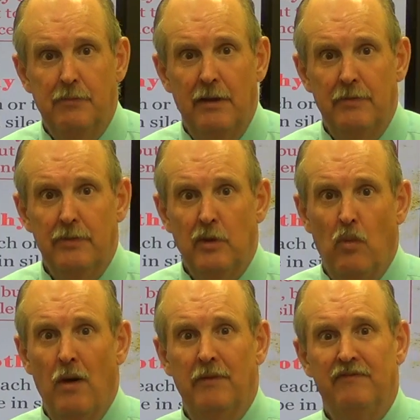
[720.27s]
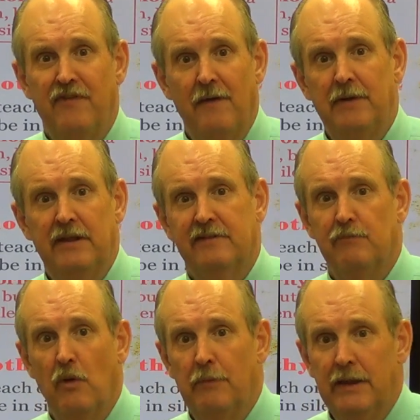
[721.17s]
but the woman feminist
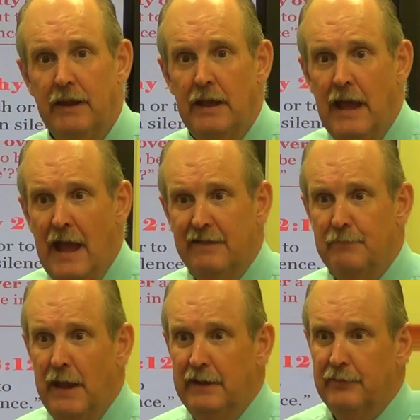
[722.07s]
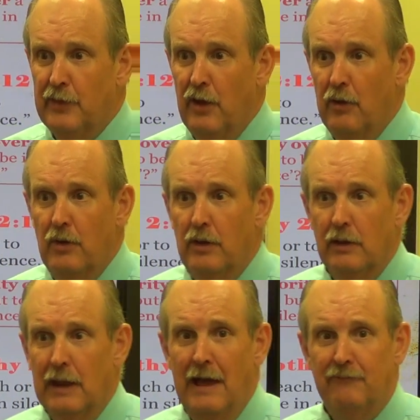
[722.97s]
movement has made it their
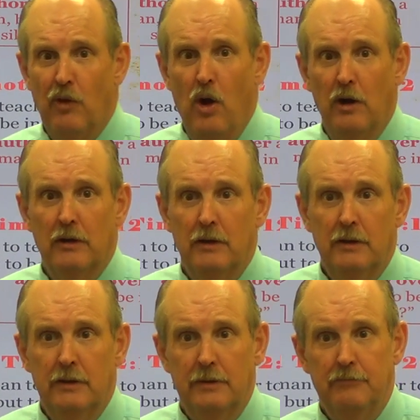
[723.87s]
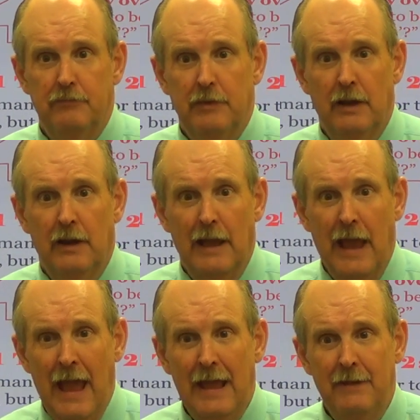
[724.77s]
lifelong uh,
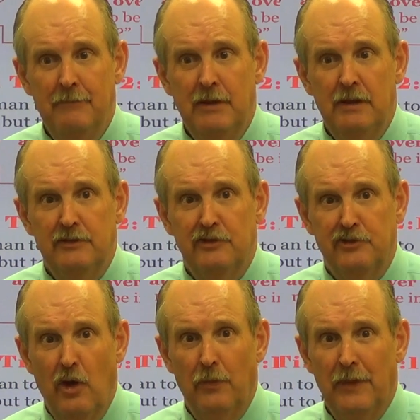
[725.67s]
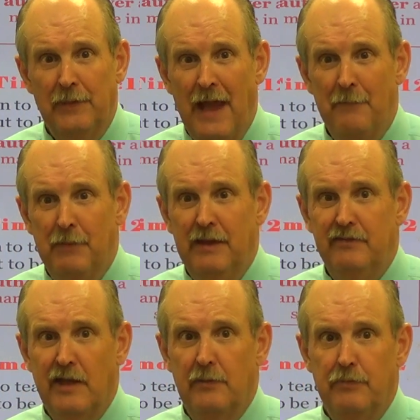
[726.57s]
aim to show that that
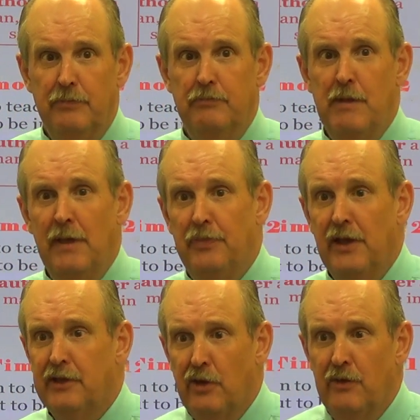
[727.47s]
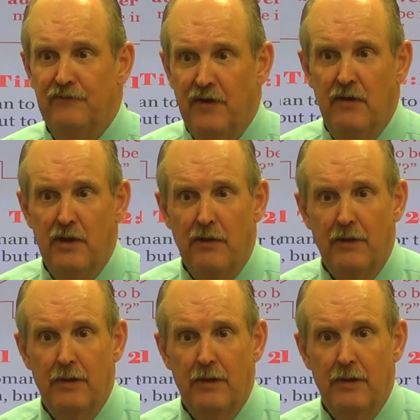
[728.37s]
means that men think you're inferior